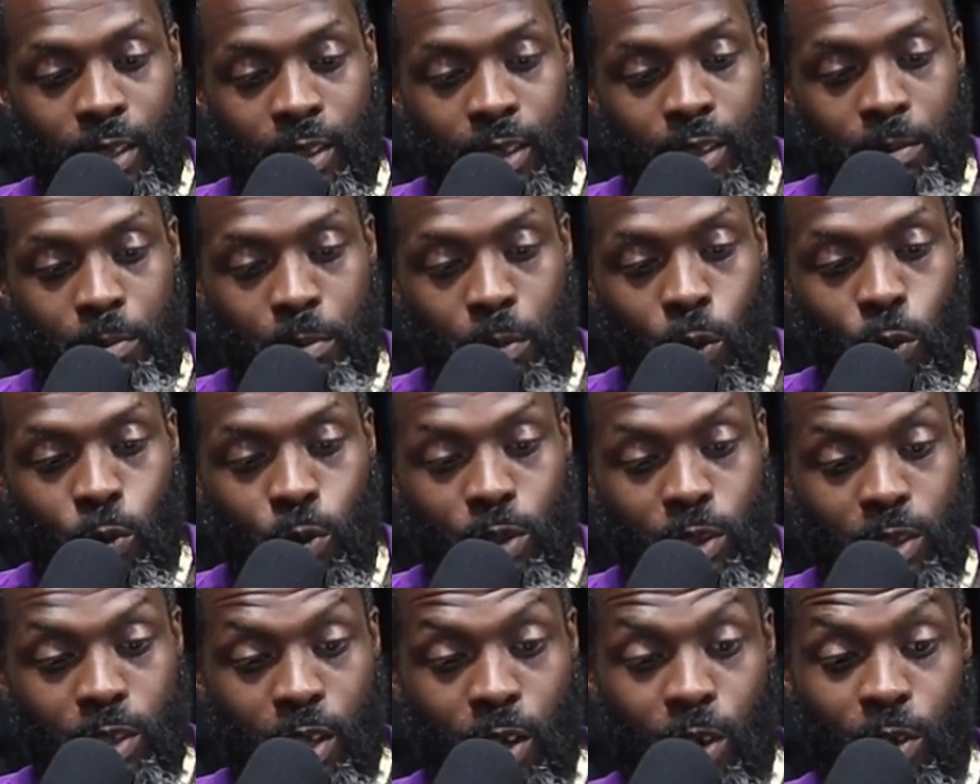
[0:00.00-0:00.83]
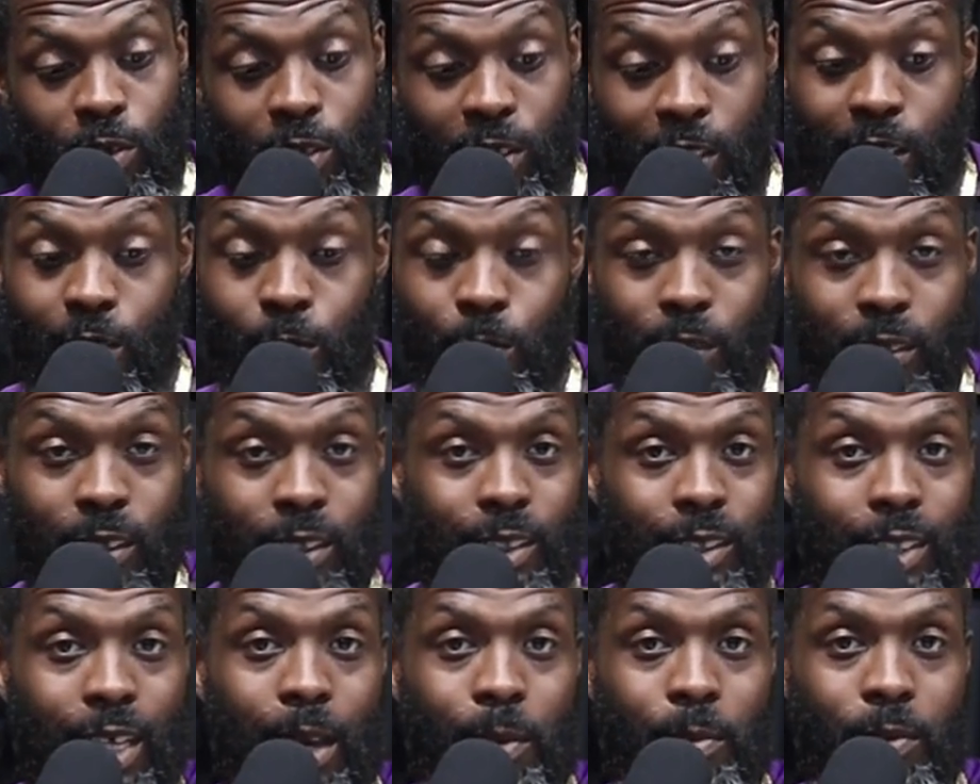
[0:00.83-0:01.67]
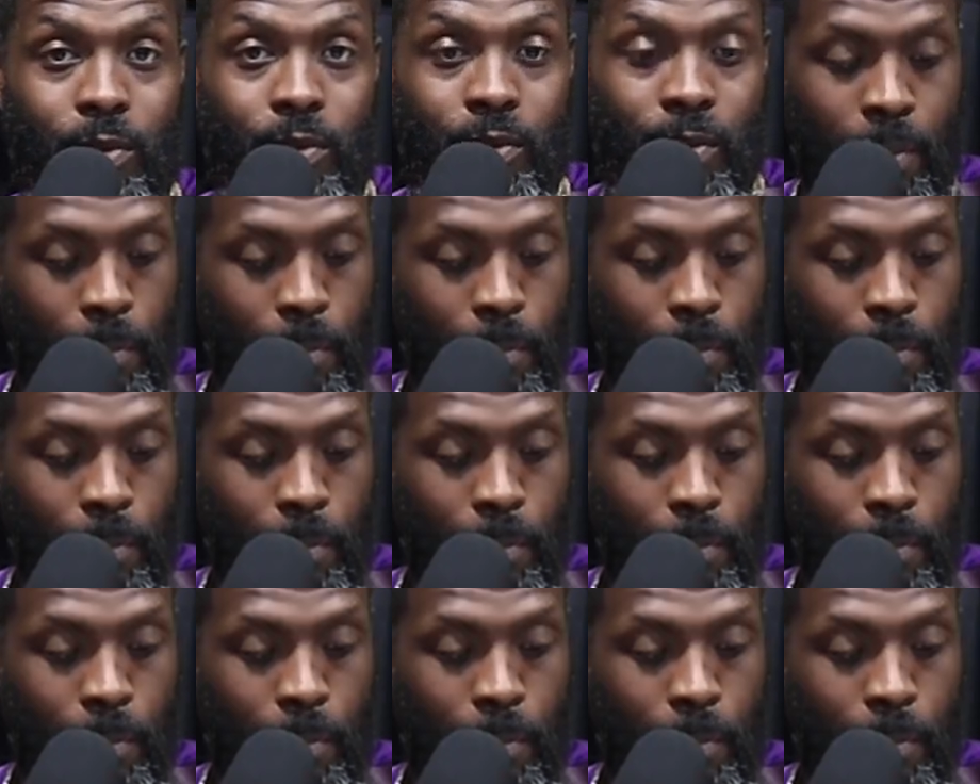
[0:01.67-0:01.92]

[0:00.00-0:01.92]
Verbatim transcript: Moses' law, dealing with the Sabbath.